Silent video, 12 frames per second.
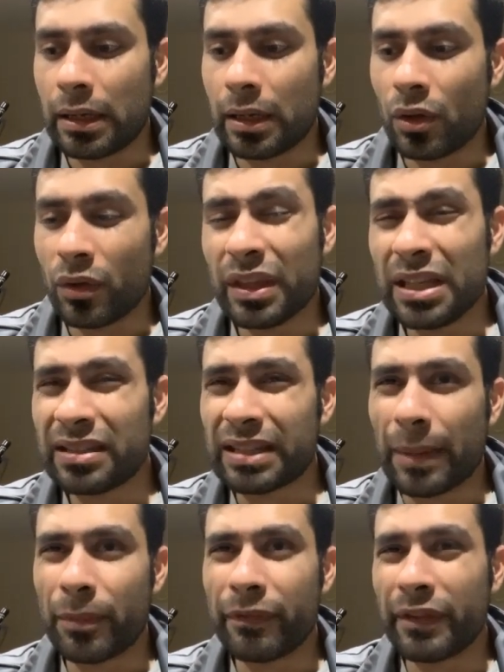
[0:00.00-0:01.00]
on these
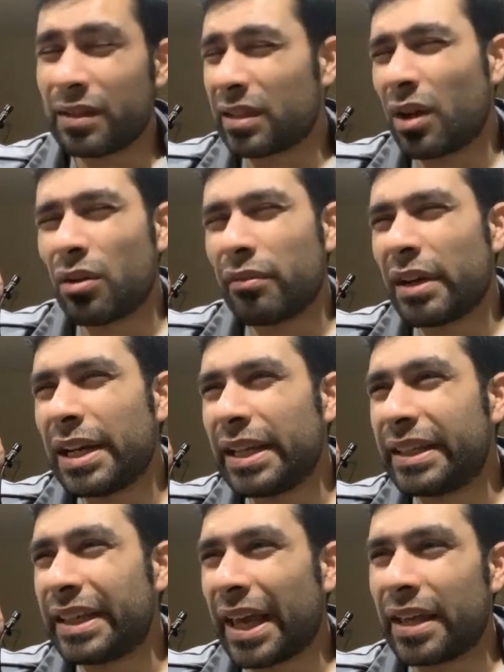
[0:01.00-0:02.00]
type of things, I don't really
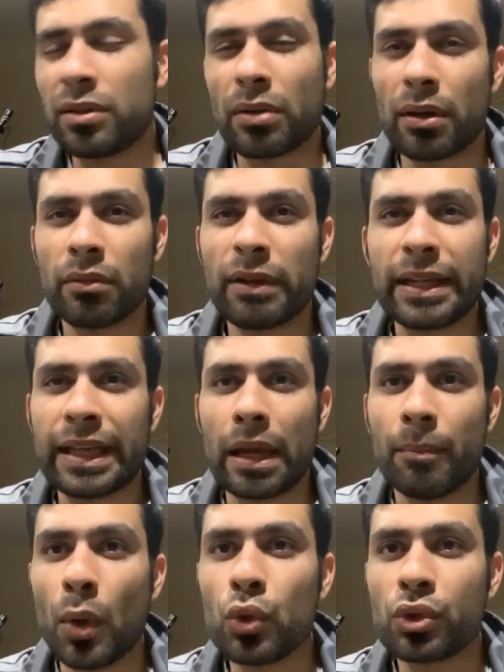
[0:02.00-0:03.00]
get
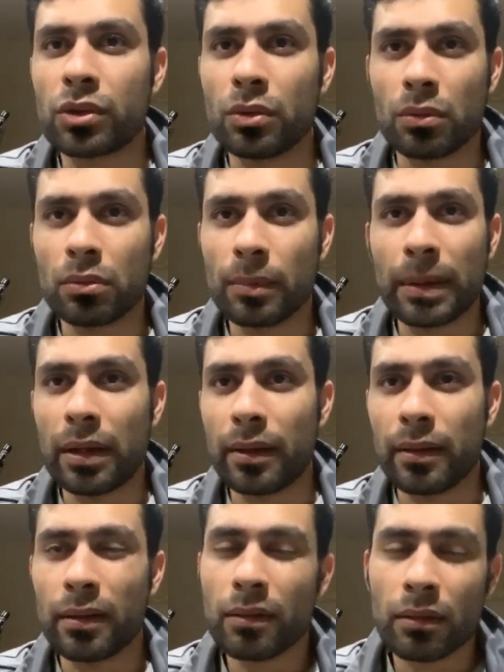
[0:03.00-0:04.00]
emotional about it.